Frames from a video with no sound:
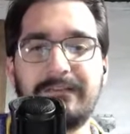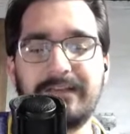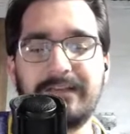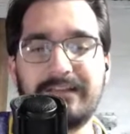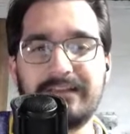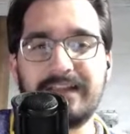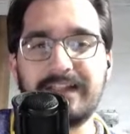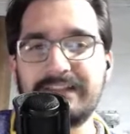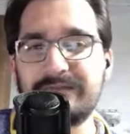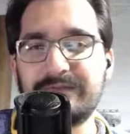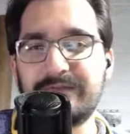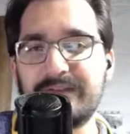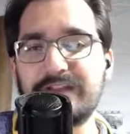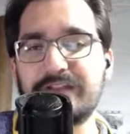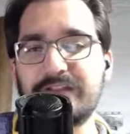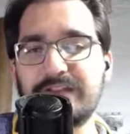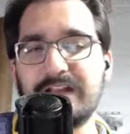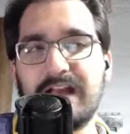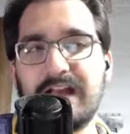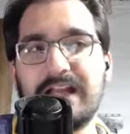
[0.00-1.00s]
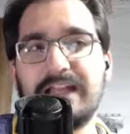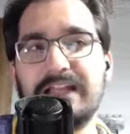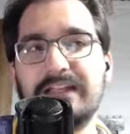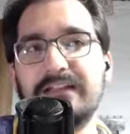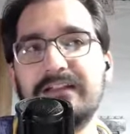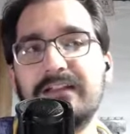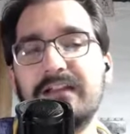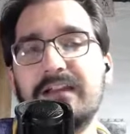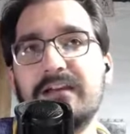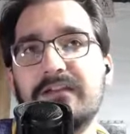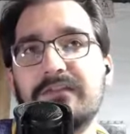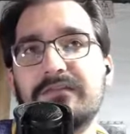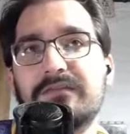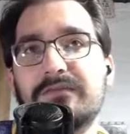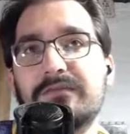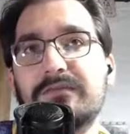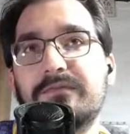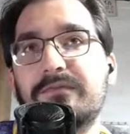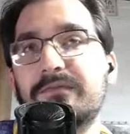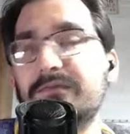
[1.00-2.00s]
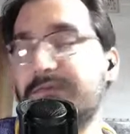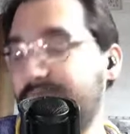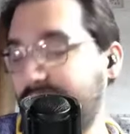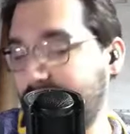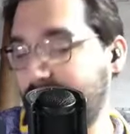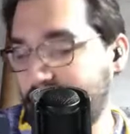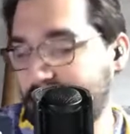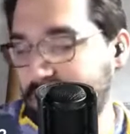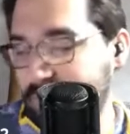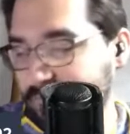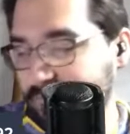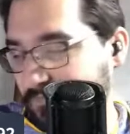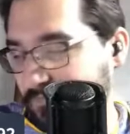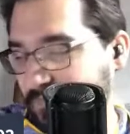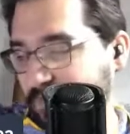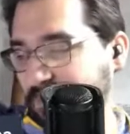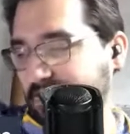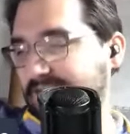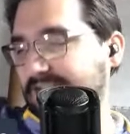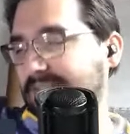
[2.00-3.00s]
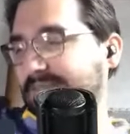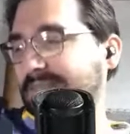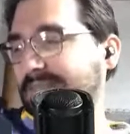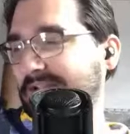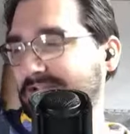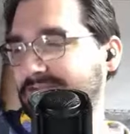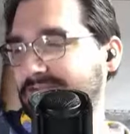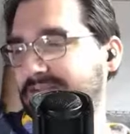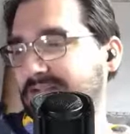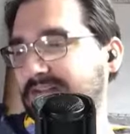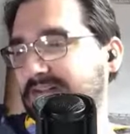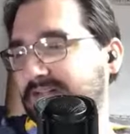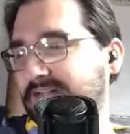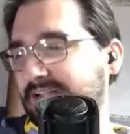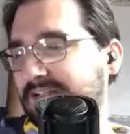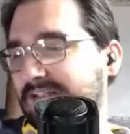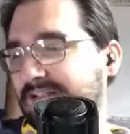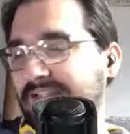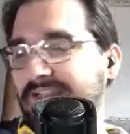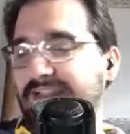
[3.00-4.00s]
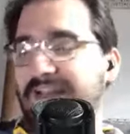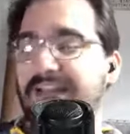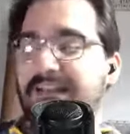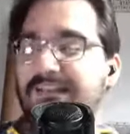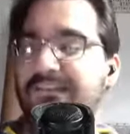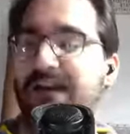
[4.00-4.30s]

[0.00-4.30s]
and that division. From the clip I saw, I'd like